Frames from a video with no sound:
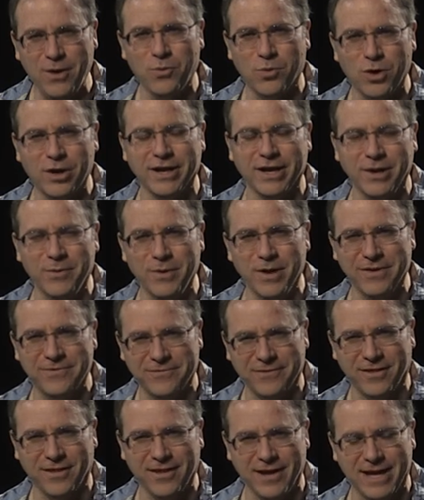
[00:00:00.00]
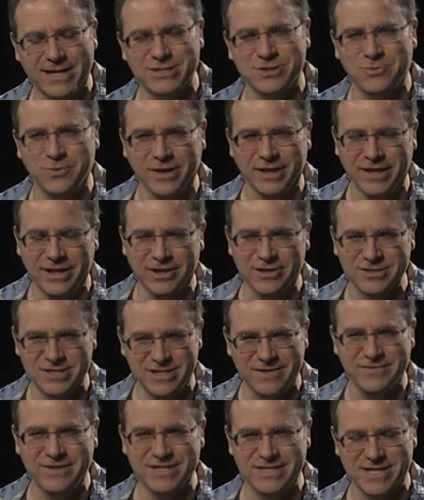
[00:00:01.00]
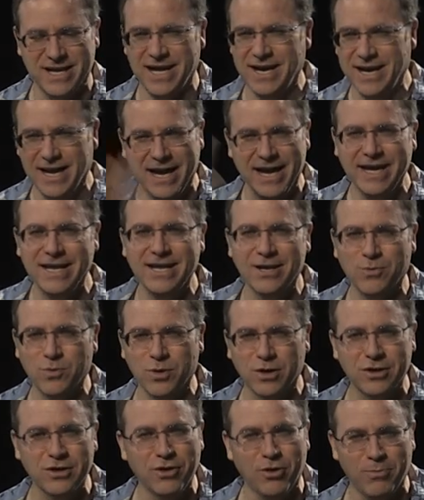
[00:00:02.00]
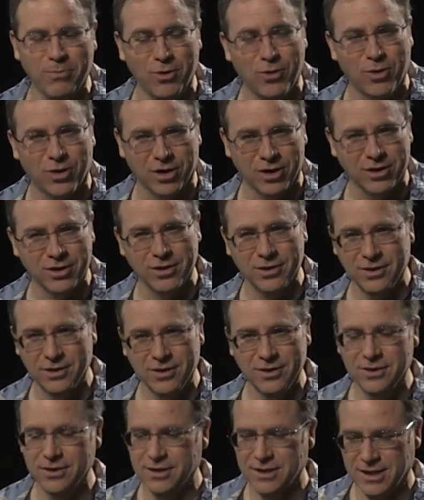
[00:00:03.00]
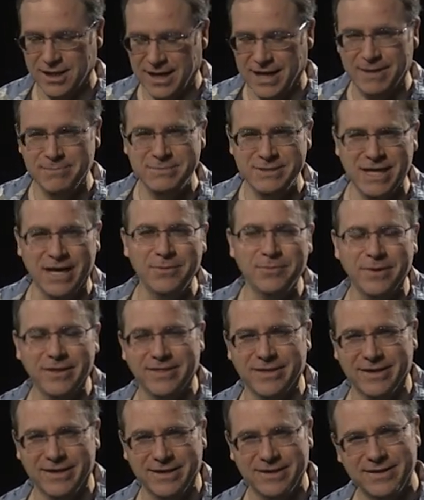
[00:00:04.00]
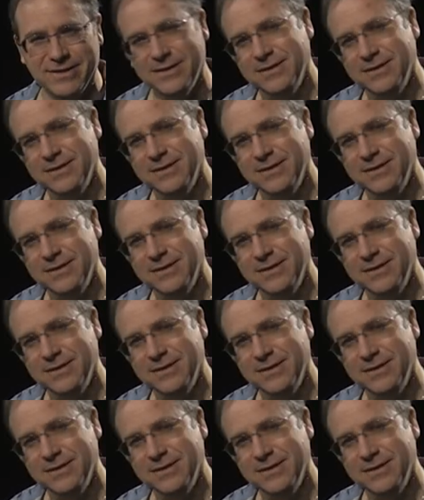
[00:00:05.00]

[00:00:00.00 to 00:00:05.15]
working with for the last 20 years that have decided I ain't gonna work no more. I'm done with it.